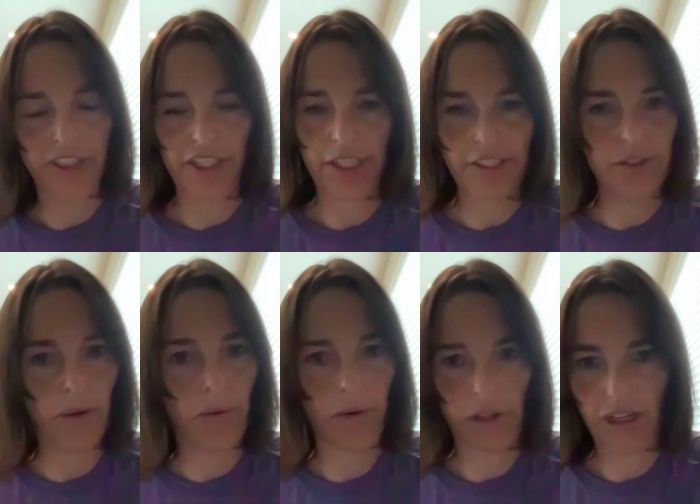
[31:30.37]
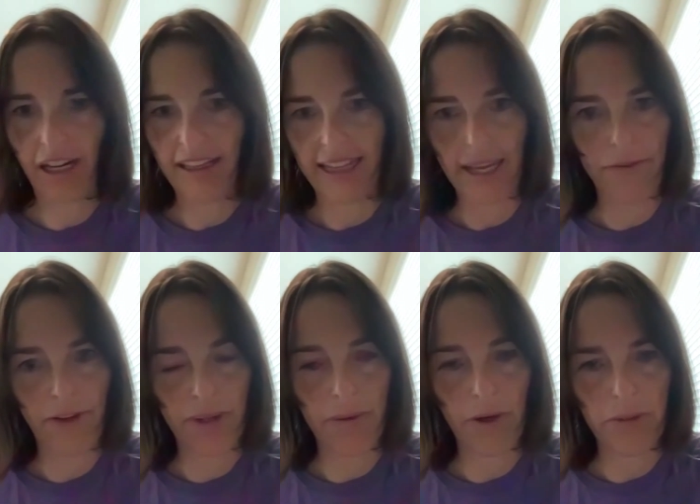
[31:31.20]
You're going to score on them for
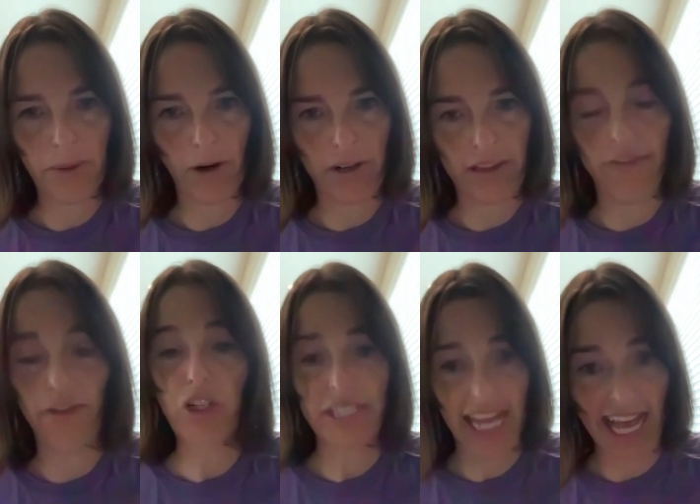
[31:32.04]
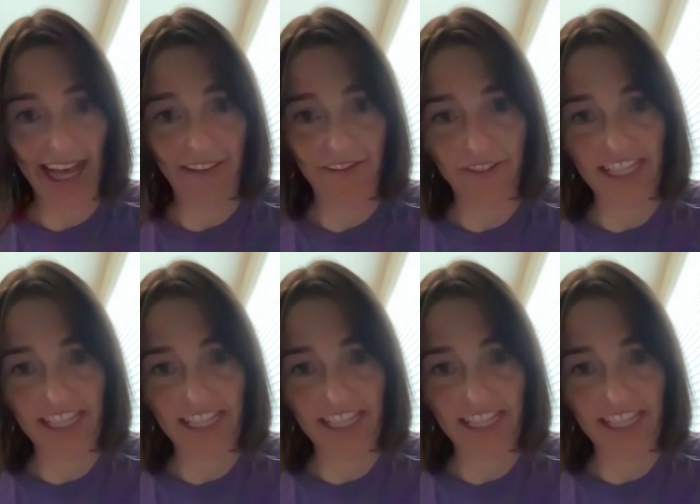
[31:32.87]
the most part in the first half,